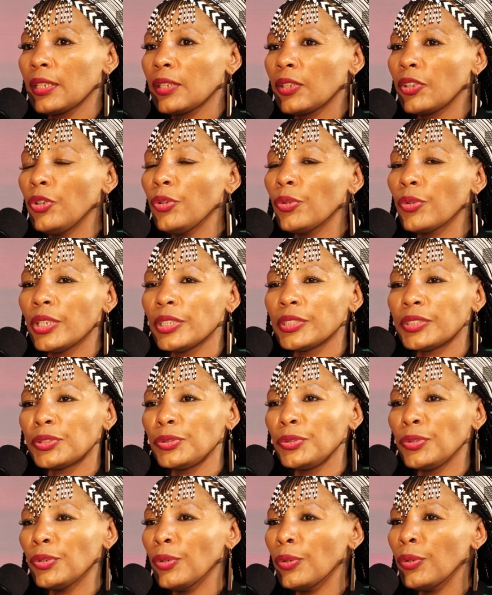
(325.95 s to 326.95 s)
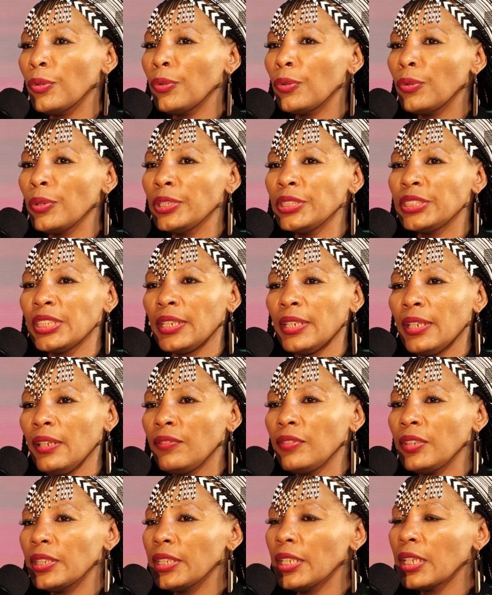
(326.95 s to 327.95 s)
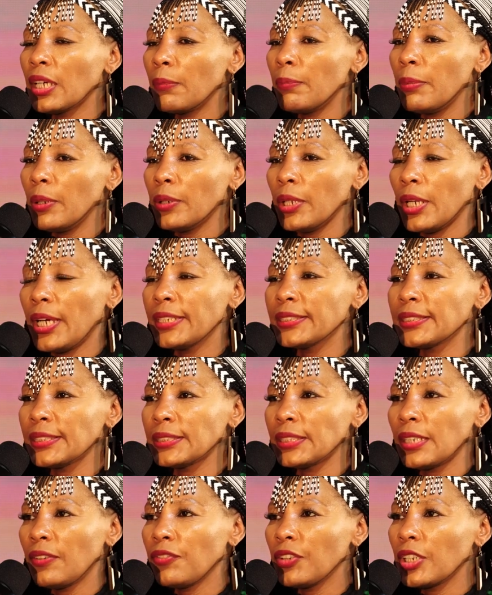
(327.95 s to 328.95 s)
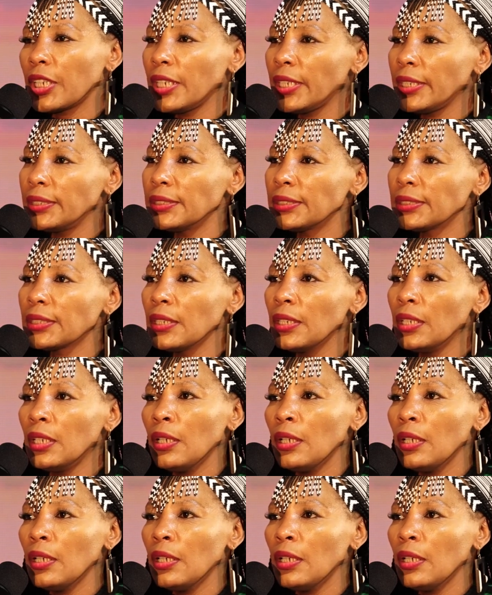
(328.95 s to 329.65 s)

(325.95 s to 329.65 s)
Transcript: curious to know each and everything about us as Africans.